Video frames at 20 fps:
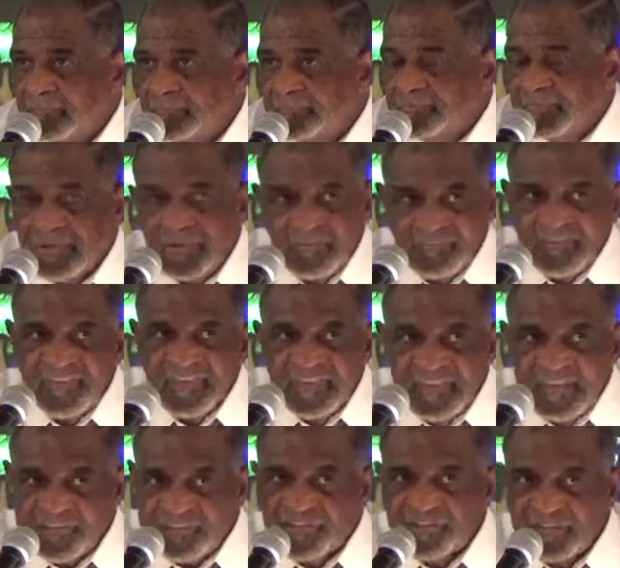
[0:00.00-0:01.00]
See, if he can
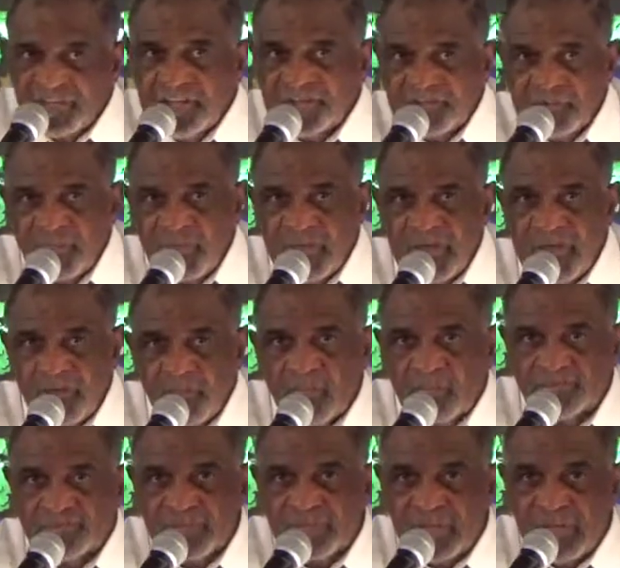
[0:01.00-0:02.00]
get you where he
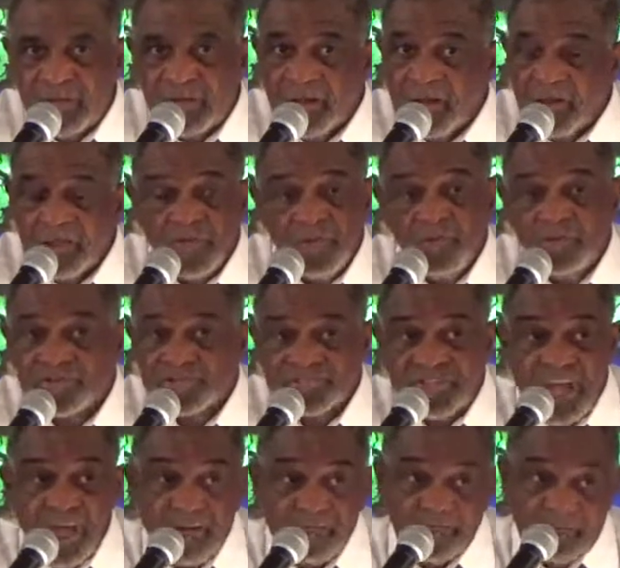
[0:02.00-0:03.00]
wants you to get, you will
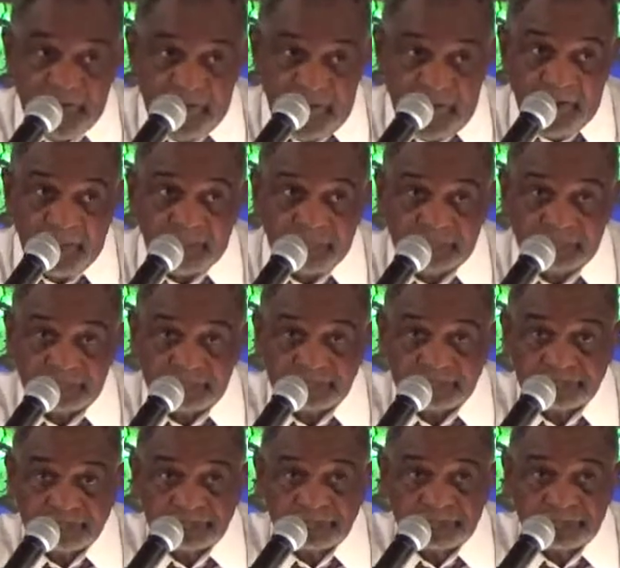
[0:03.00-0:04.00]
stand for him.
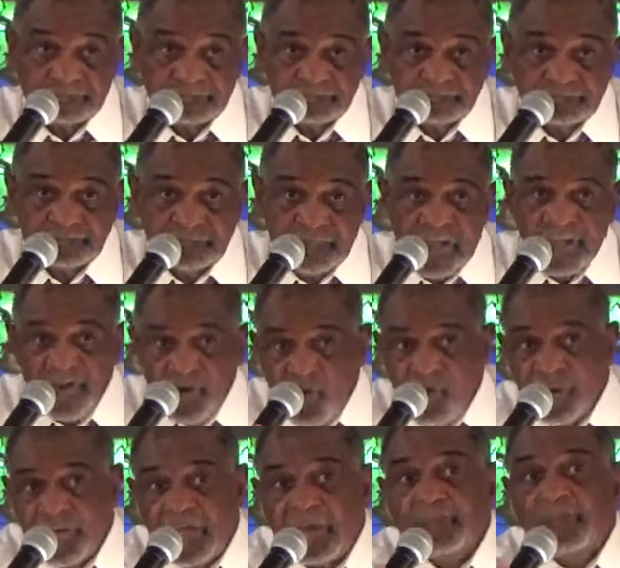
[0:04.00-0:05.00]
And you
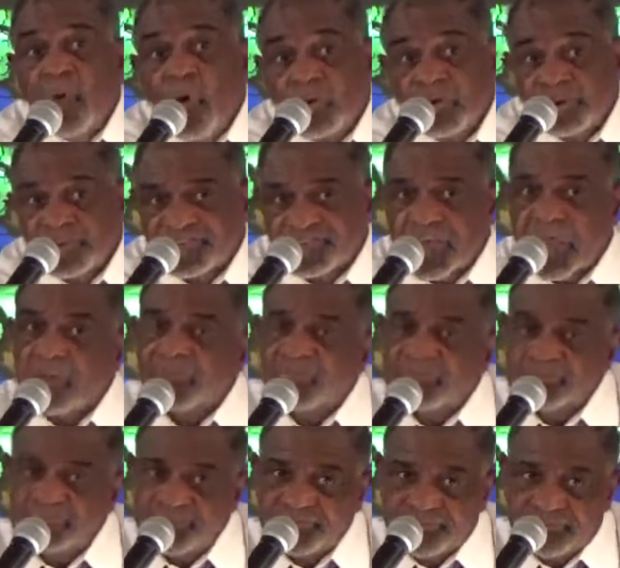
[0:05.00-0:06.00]
will get more
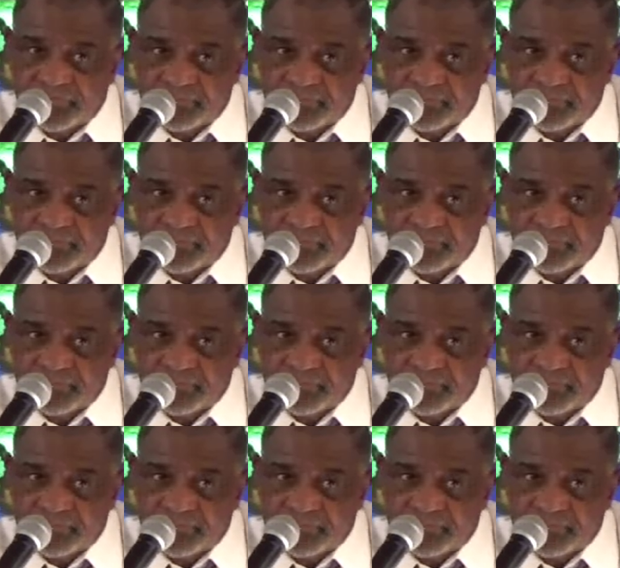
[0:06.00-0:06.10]
disciples.